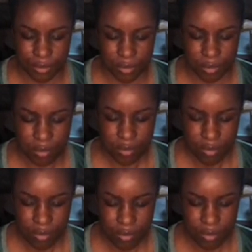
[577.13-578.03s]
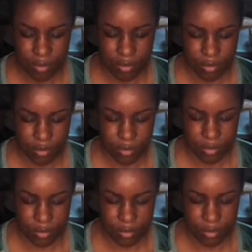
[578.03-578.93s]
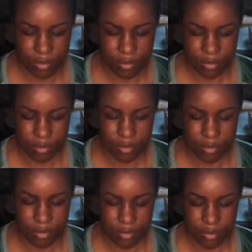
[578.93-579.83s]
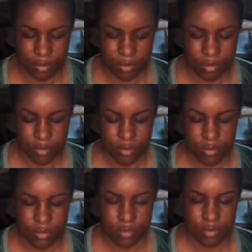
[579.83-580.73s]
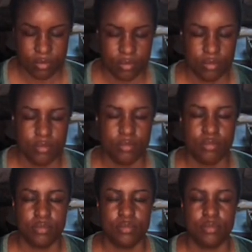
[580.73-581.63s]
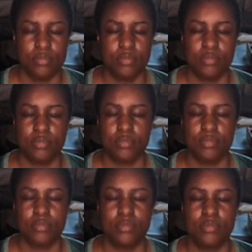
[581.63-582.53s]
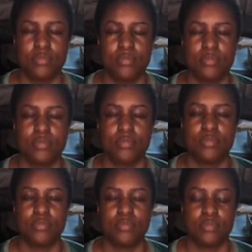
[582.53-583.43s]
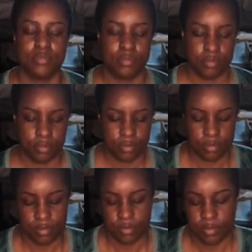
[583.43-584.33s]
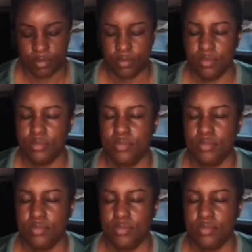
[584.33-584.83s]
Nobody speaks.